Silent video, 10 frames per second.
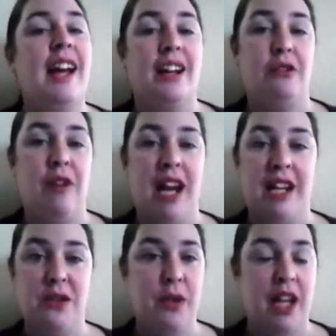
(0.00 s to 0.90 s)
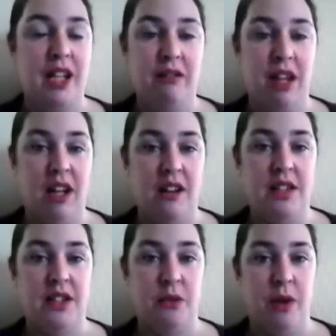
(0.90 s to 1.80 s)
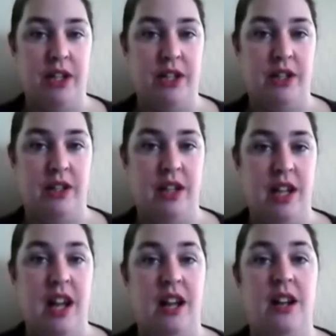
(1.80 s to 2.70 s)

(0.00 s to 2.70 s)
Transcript: and cannot relate to in any real-life situations,